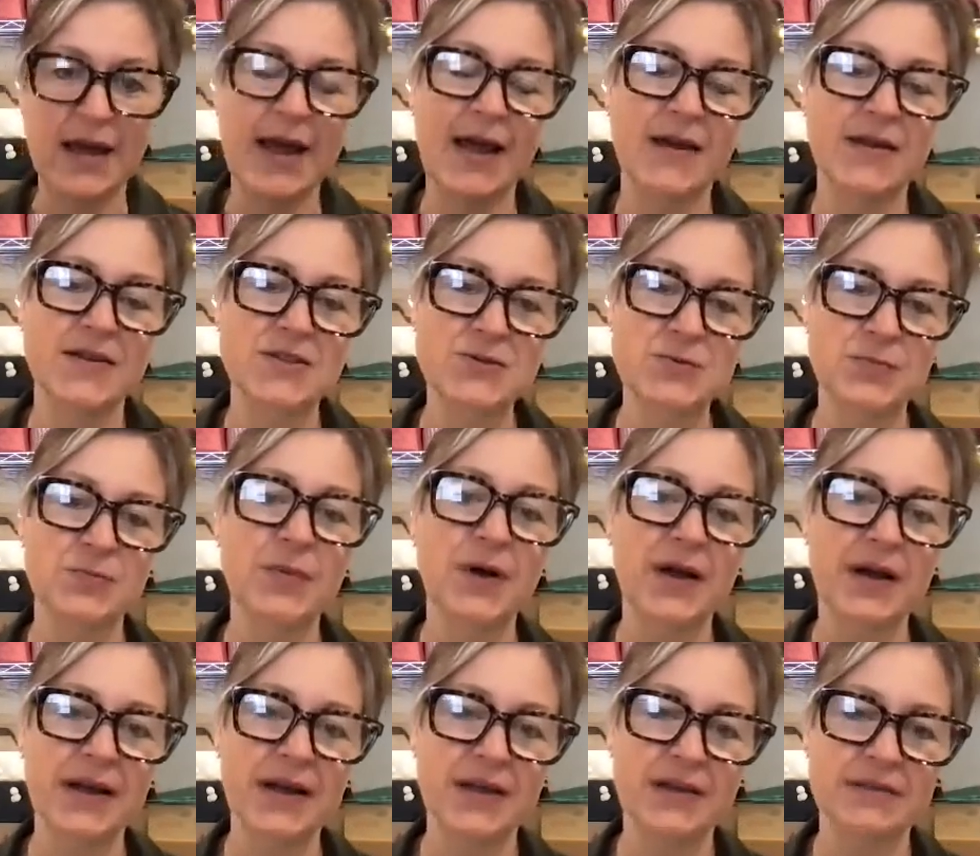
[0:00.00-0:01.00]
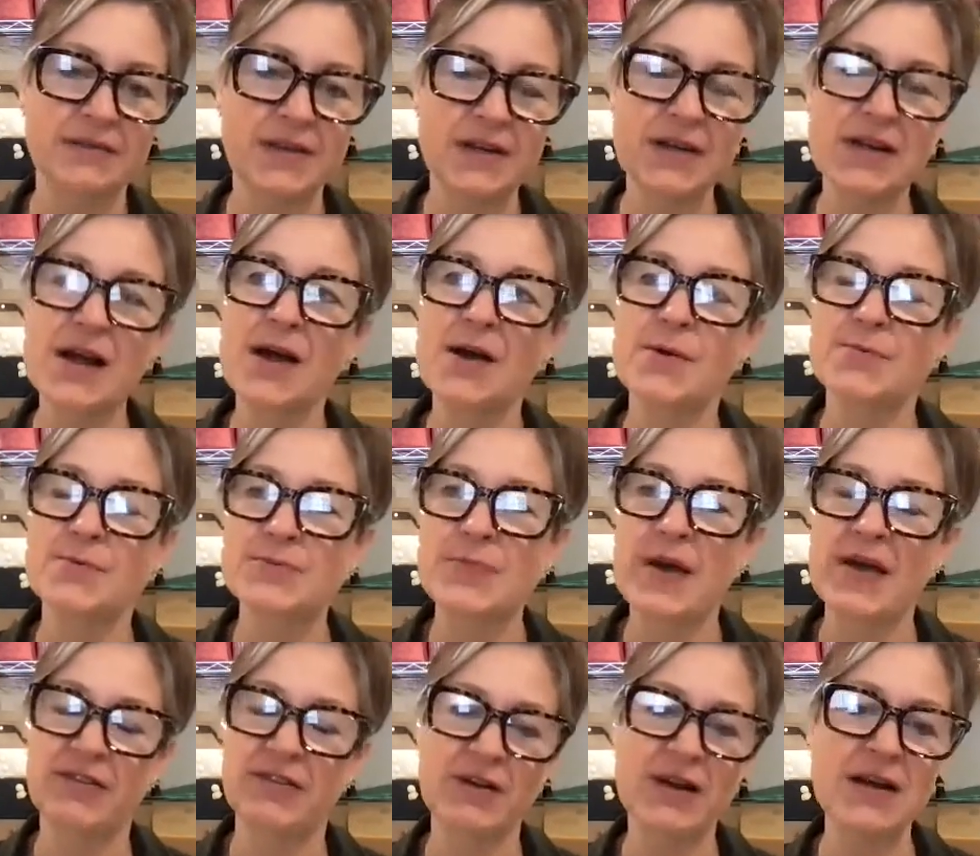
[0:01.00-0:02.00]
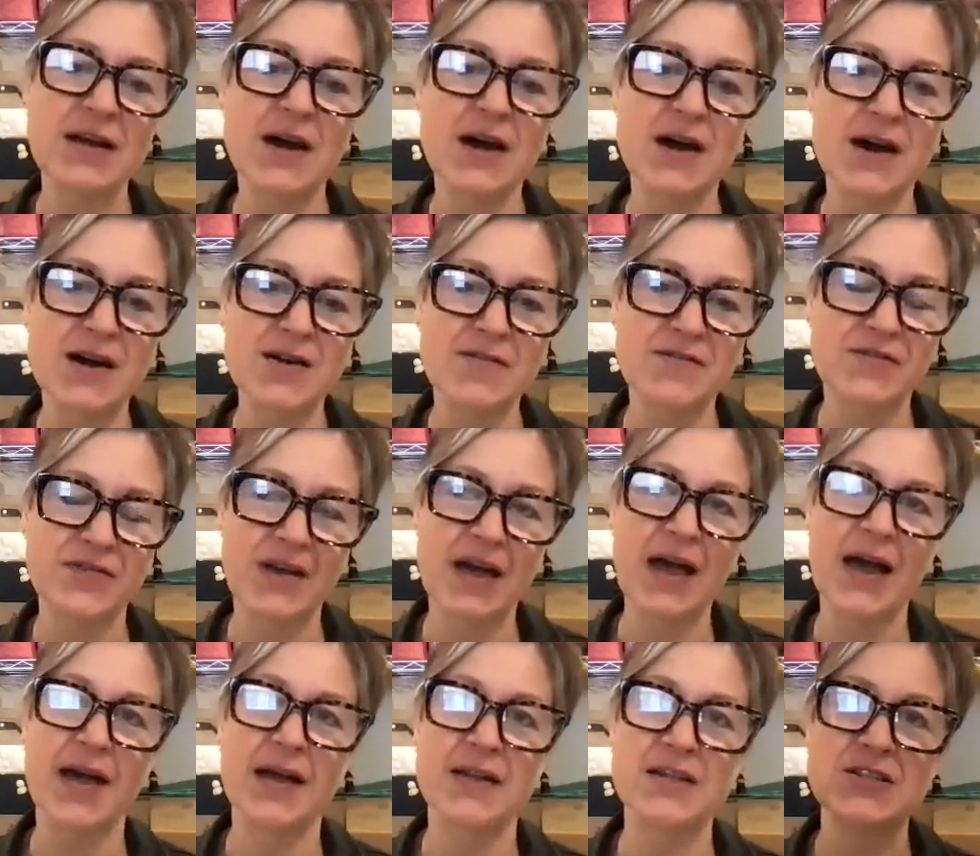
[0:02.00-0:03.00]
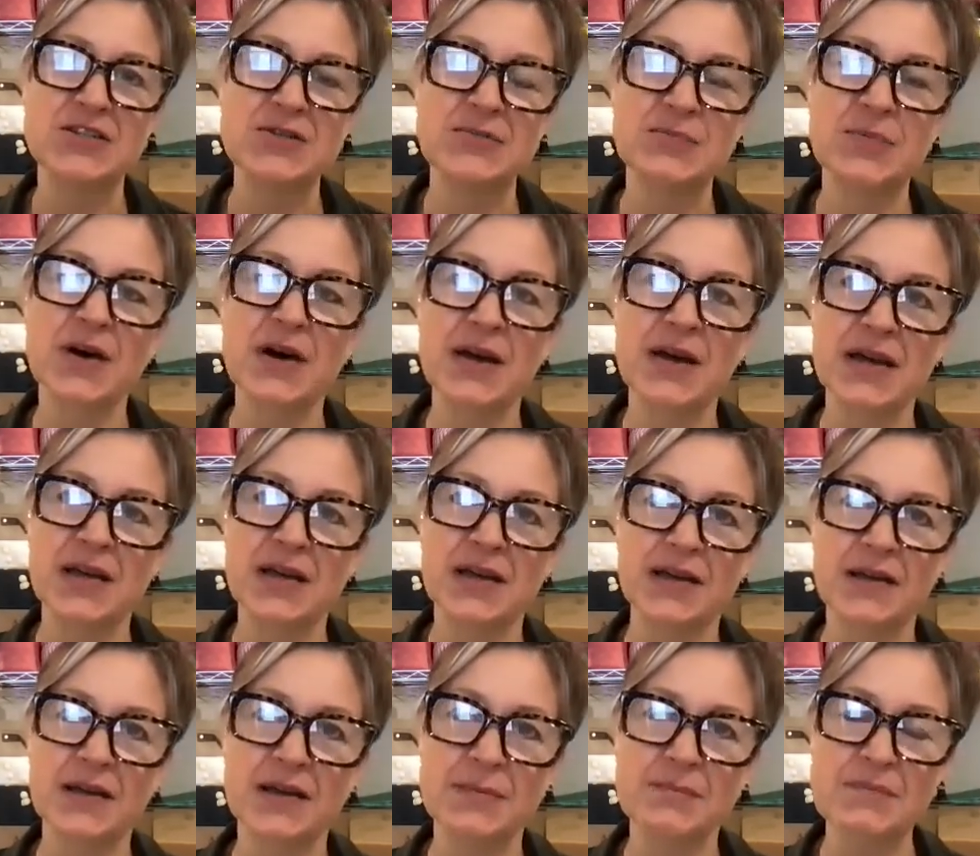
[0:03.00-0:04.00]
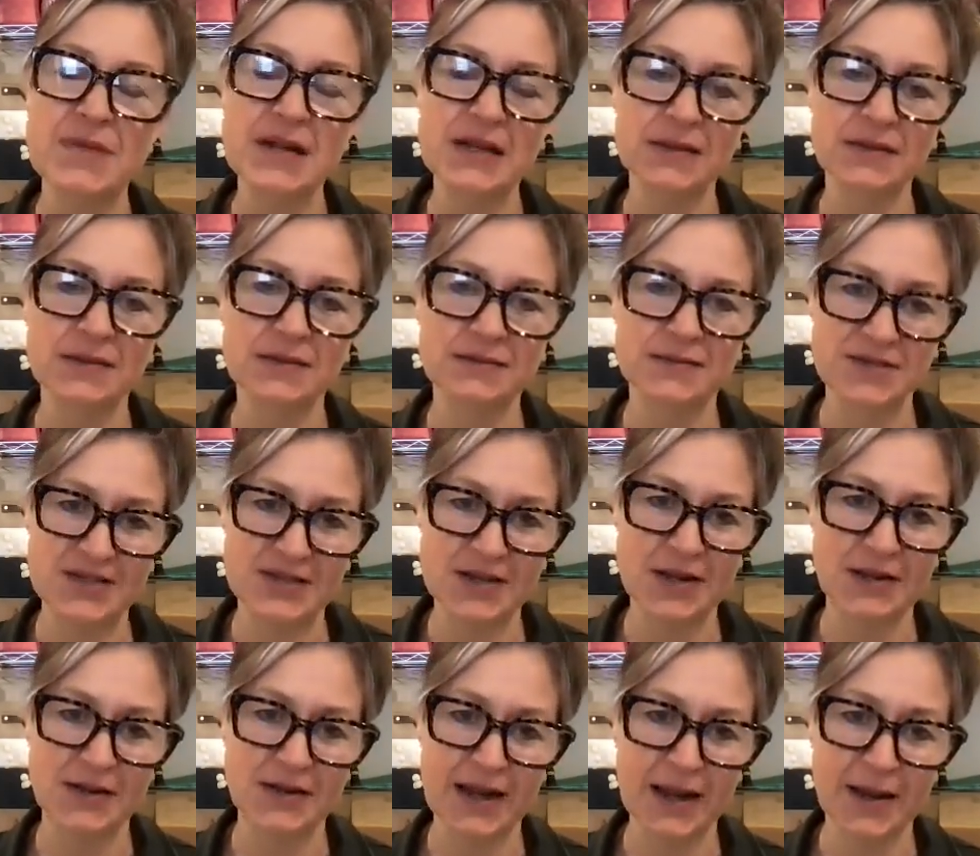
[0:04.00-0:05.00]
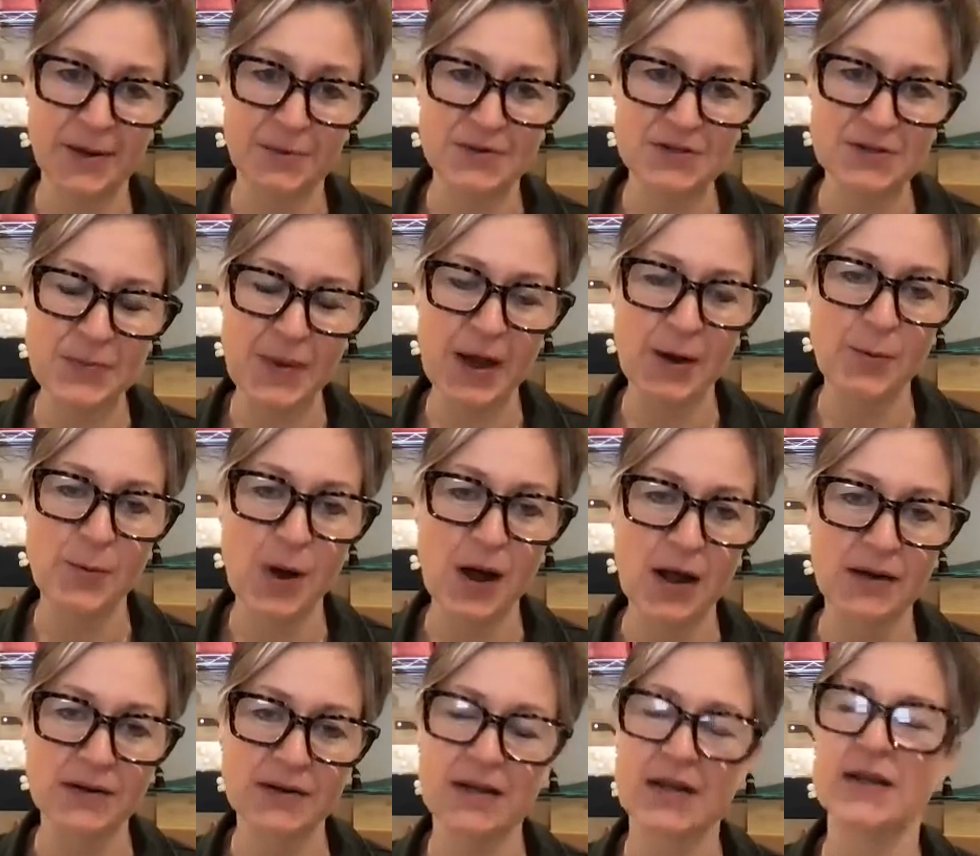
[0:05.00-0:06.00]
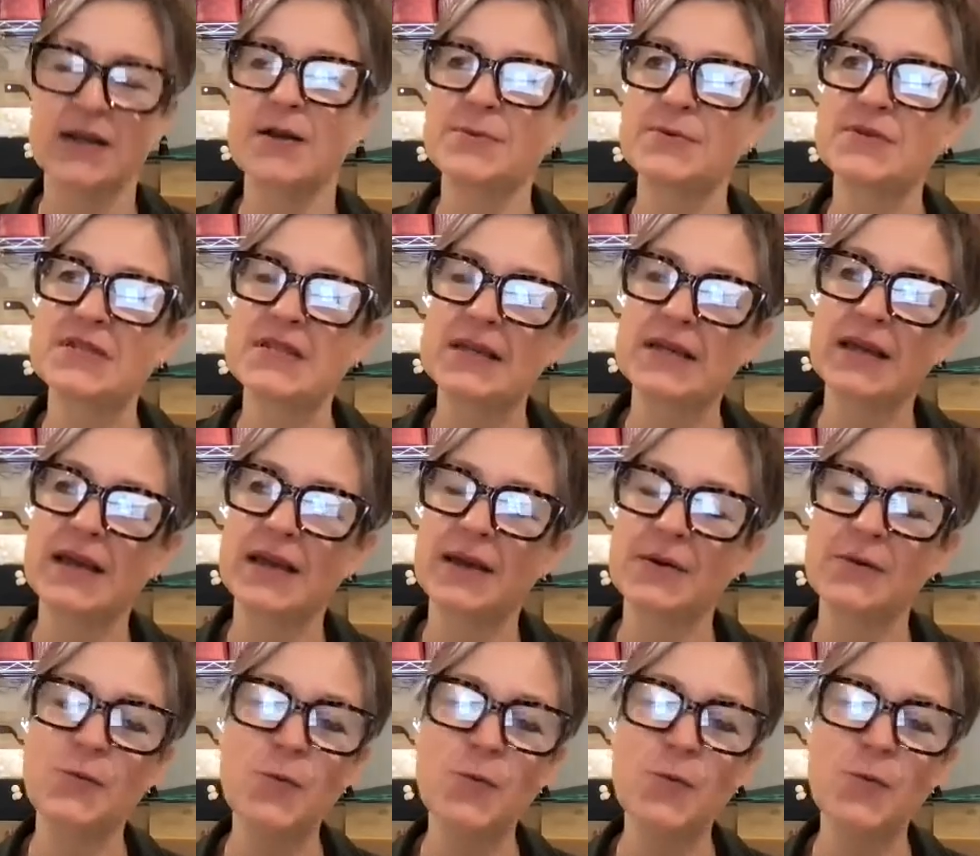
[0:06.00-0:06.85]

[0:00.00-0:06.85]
and my little girl was about 3.5 and my middle son now was about 1, and I was thinking,